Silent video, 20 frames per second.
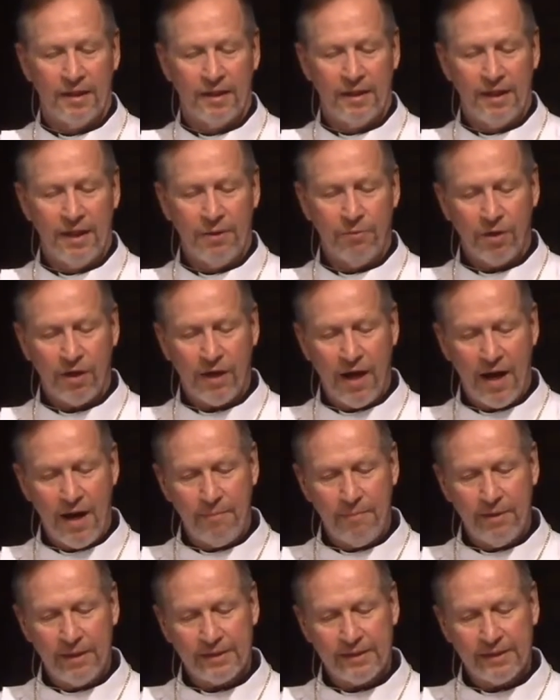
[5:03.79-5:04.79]
They were
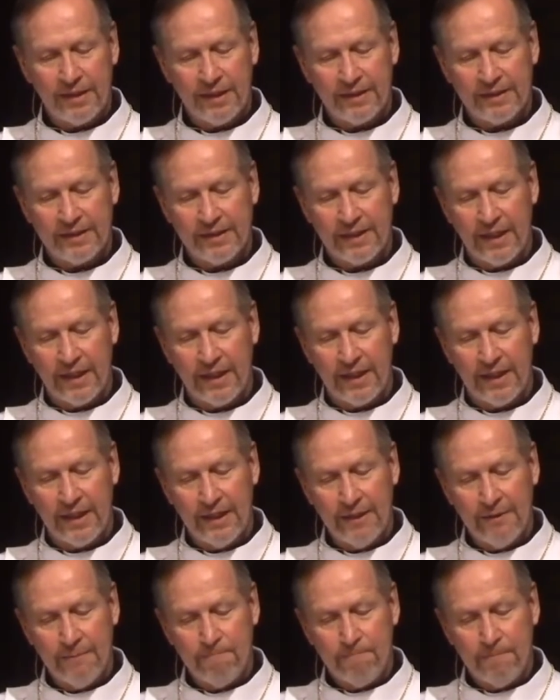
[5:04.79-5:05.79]
comments that said,
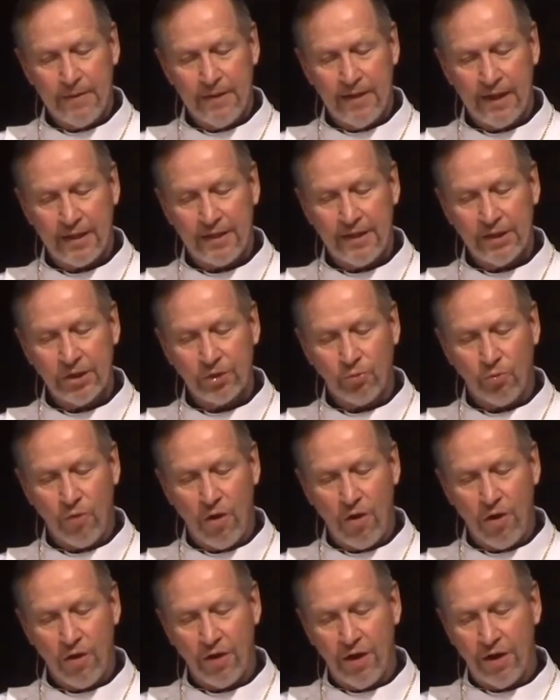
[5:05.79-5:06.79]
Nothing's
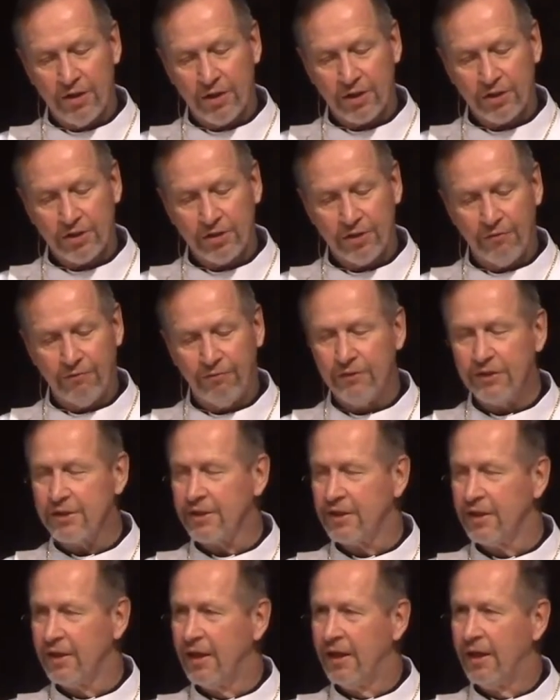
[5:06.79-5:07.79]
wrong on the
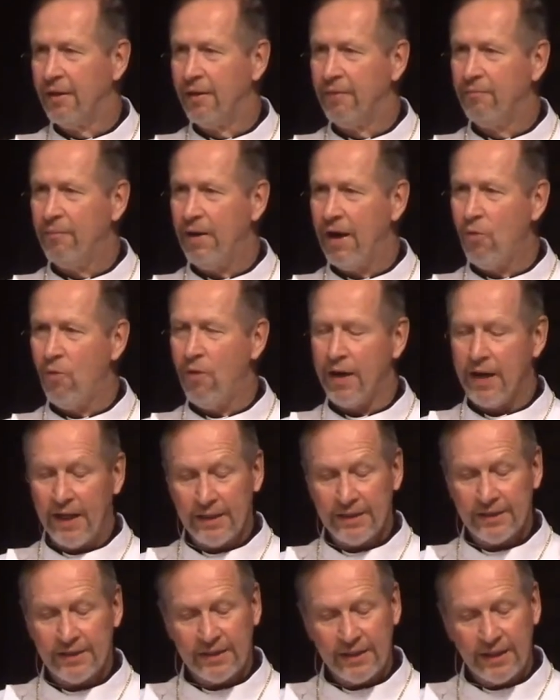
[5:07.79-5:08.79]
surface by what I
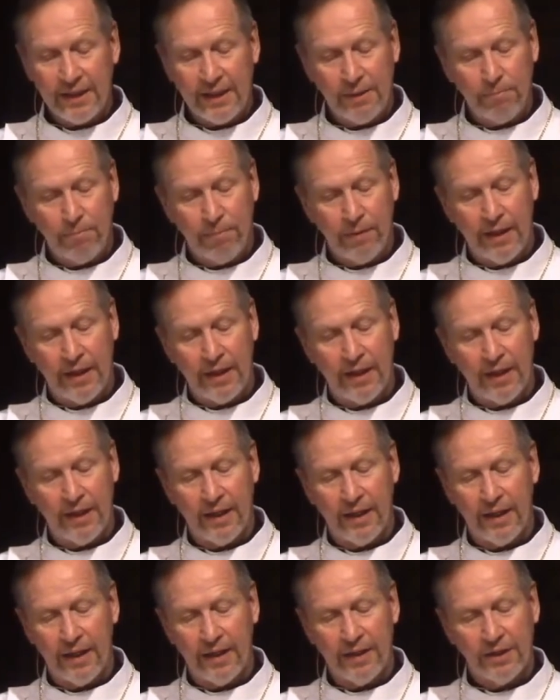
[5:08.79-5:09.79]
see, but
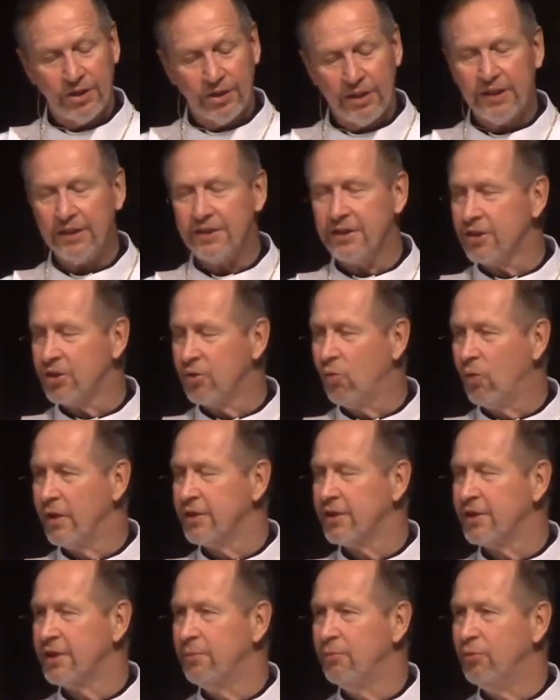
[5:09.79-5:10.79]
Jesus
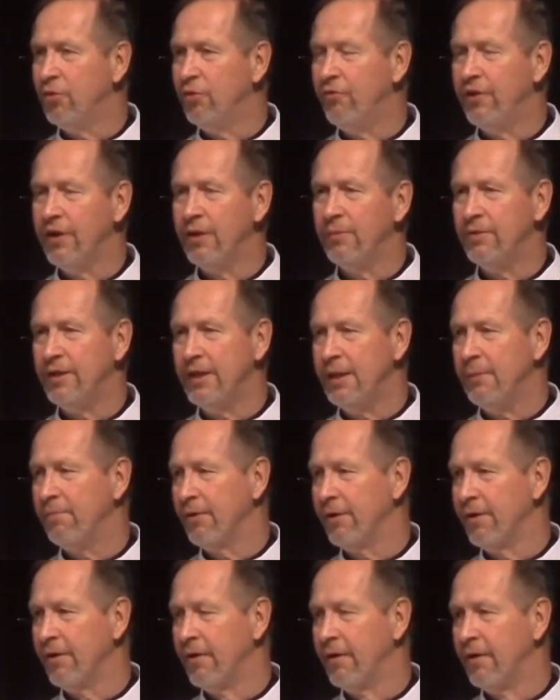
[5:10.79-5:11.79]
wants to move him
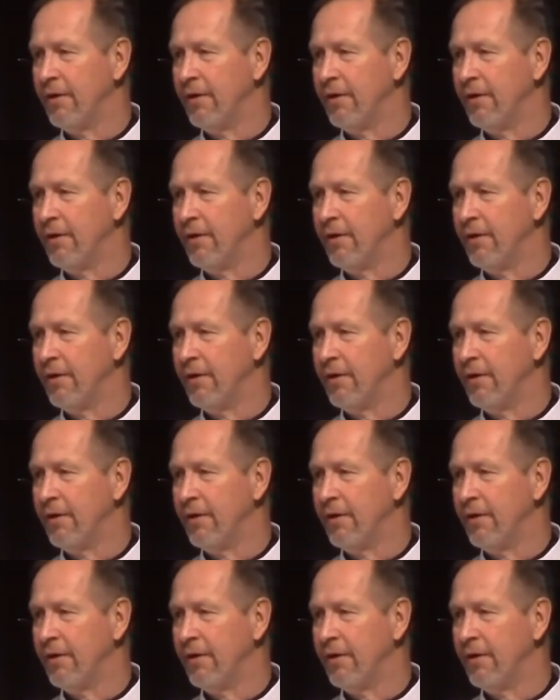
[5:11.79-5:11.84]
deeper.